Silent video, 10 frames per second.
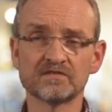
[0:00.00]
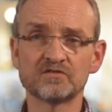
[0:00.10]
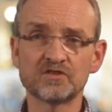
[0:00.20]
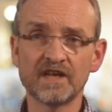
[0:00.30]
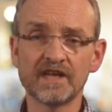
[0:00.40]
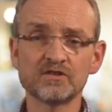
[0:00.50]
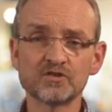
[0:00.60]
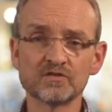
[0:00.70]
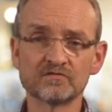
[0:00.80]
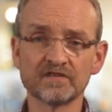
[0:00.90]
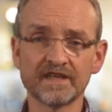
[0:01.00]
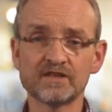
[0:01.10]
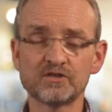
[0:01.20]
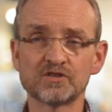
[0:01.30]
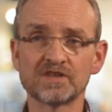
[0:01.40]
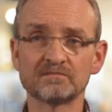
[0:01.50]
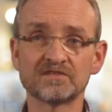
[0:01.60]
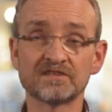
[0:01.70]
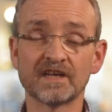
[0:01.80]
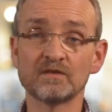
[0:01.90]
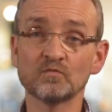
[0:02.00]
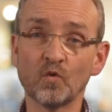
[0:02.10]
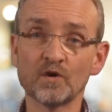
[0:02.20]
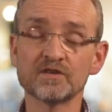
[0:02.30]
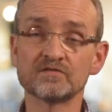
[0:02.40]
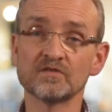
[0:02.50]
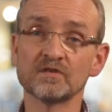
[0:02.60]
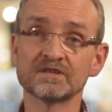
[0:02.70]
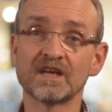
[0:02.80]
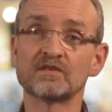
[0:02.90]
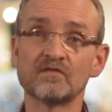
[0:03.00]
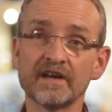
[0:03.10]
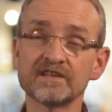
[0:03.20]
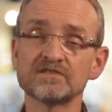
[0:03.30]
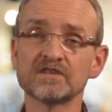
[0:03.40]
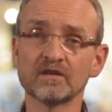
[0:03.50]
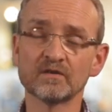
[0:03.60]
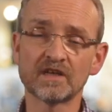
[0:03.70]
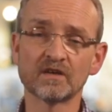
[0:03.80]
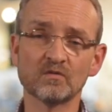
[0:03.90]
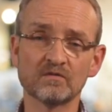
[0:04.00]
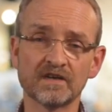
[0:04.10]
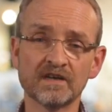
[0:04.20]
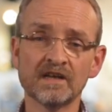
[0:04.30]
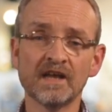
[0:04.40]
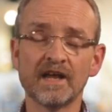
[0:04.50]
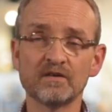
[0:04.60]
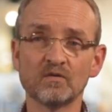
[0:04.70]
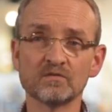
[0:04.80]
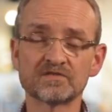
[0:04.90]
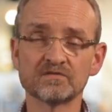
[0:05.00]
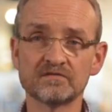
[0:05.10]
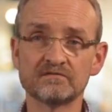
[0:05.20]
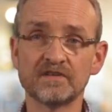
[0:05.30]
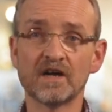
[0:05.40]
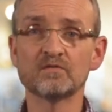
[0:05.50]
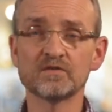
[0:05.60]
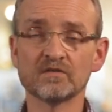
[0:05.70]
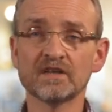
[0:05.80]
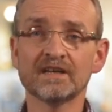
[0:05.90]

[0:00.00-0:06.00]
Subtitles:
change your relationship to time, what you're doing and the horizon you're looking over, and also the value,